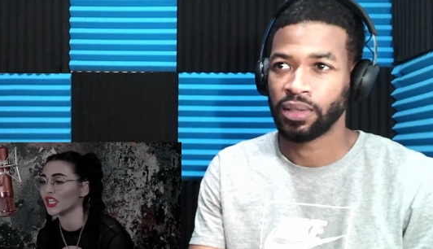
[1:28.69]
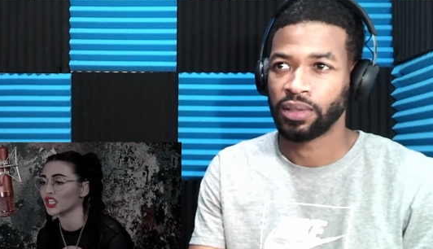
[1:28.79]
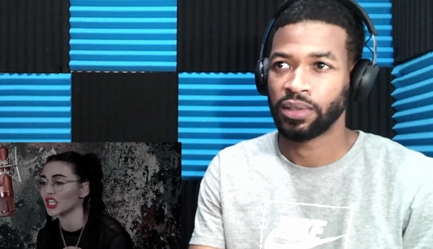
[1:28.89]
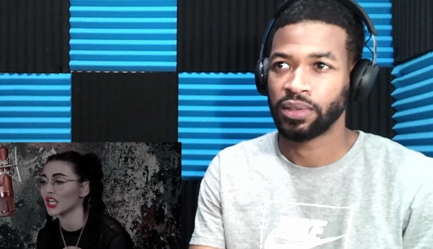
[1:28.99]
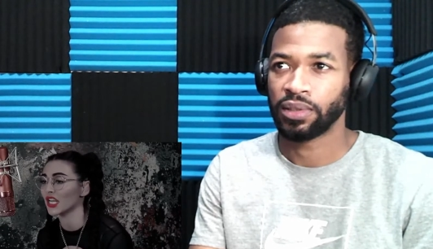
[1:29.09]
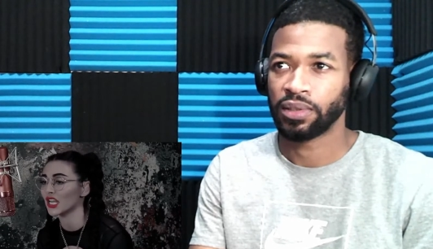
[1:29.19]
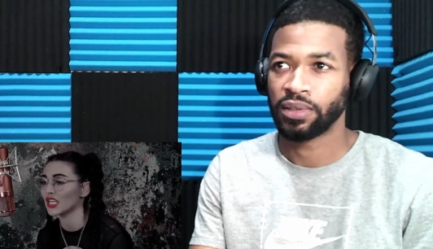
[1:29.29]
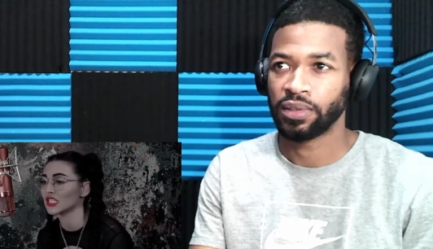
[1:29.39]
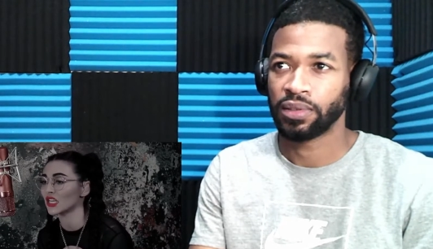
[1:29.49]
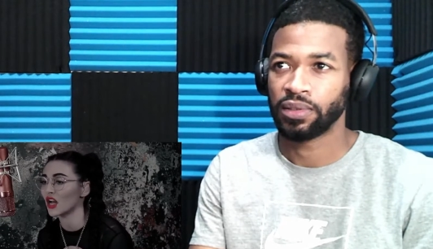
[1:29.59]
Speaker 1: rich and
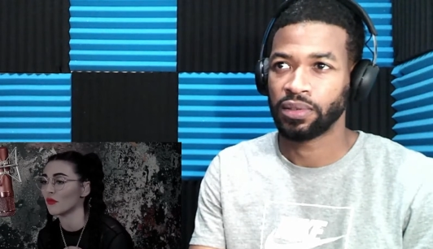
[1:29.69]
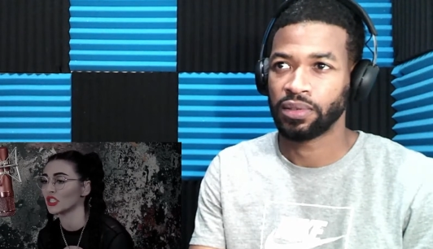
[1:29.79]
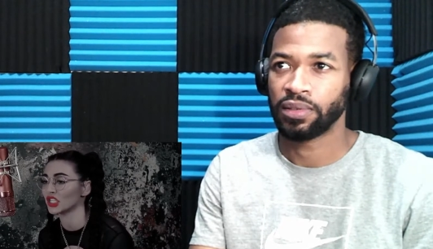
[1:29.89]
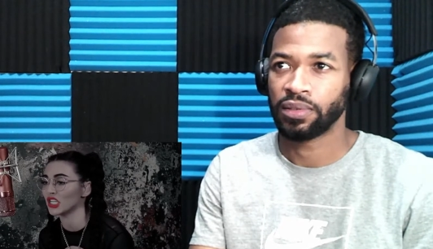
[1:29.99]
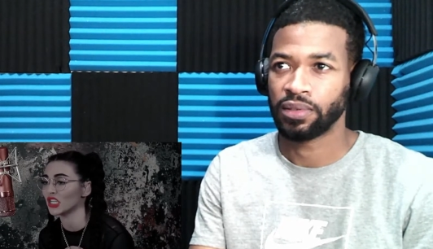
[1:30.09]
it isn't coming